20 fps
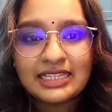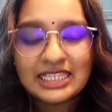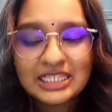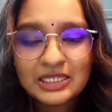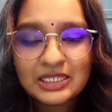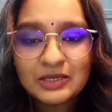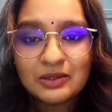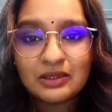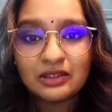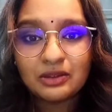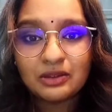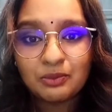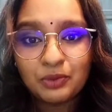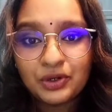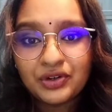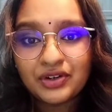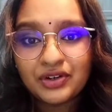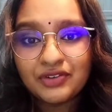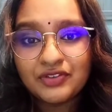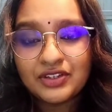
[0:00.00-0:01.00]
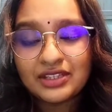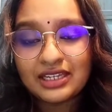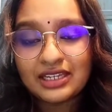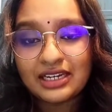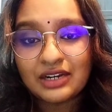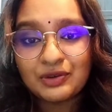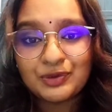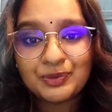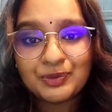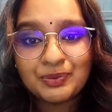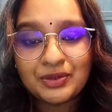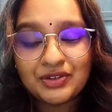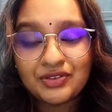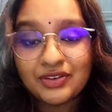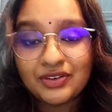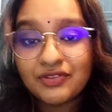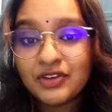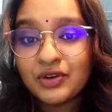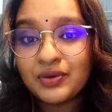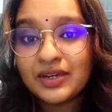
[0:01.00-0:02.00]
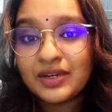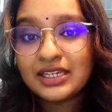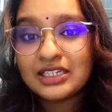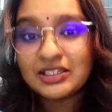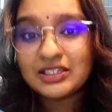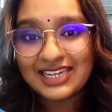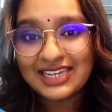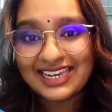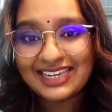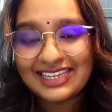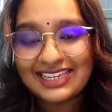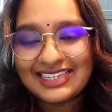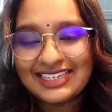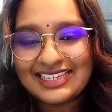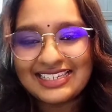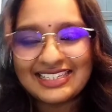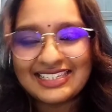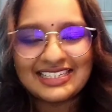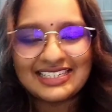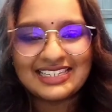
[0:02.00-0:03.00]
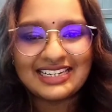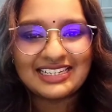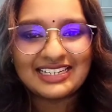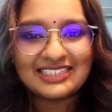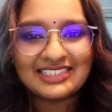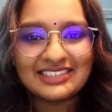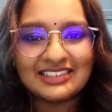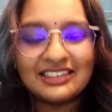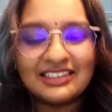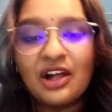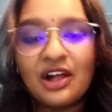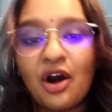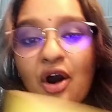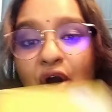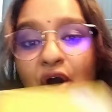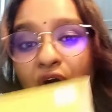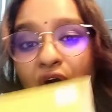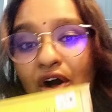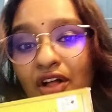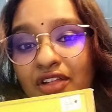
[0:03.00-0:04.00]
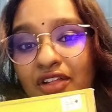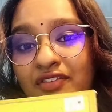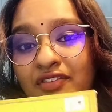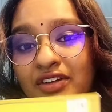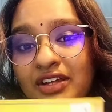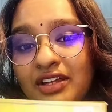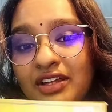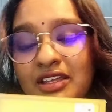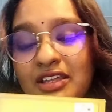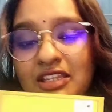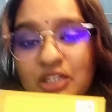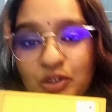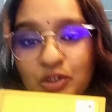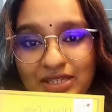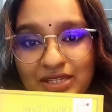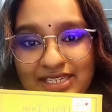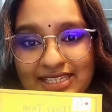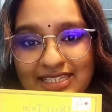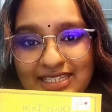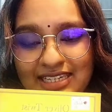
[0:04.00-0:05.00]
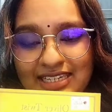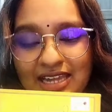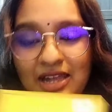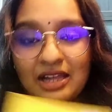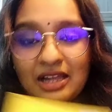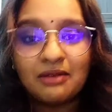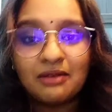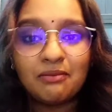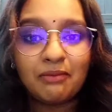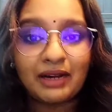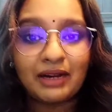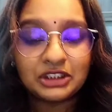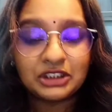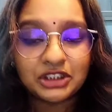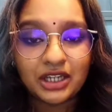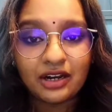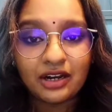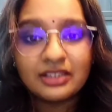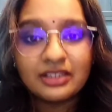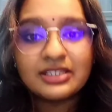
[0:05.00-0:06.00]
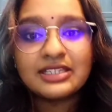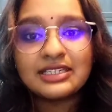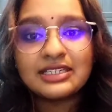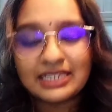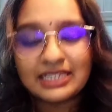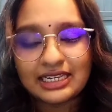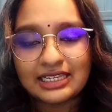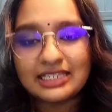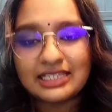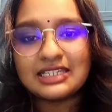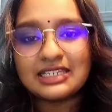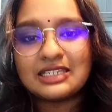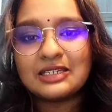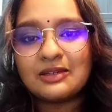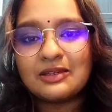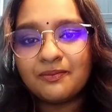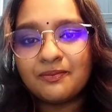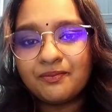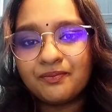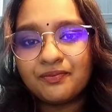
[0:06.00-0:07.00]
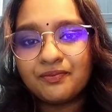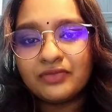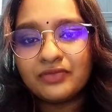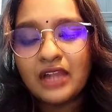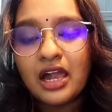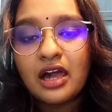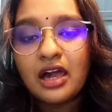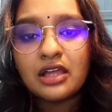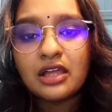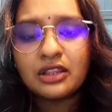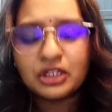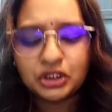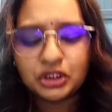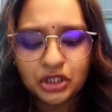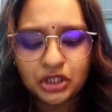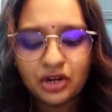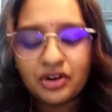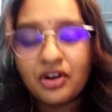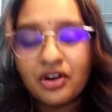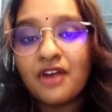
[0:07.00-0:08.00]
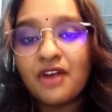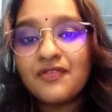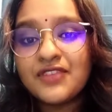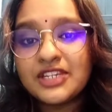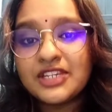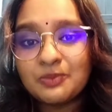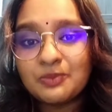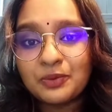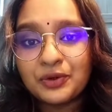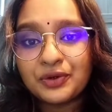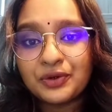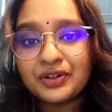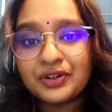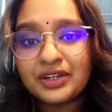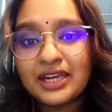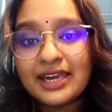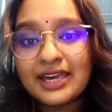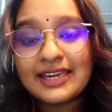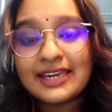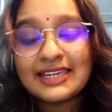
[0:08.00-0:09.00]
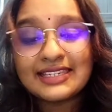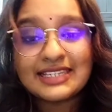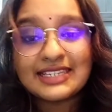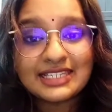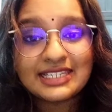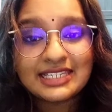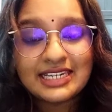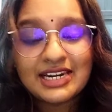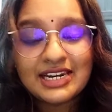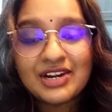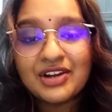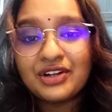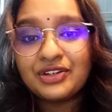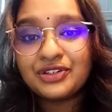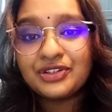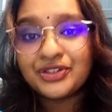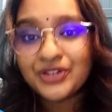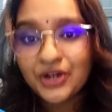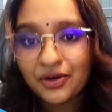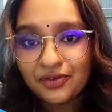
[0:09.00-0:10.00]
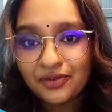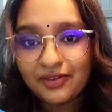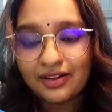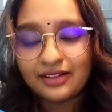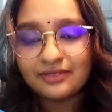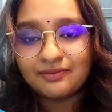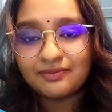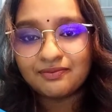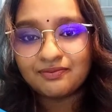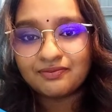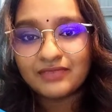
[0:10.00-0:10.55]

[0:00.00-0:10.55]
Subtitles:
The book review that I will be reviewing today is entitled Oliver Twist by Charles Dickens. The genre of this book is a serial novel,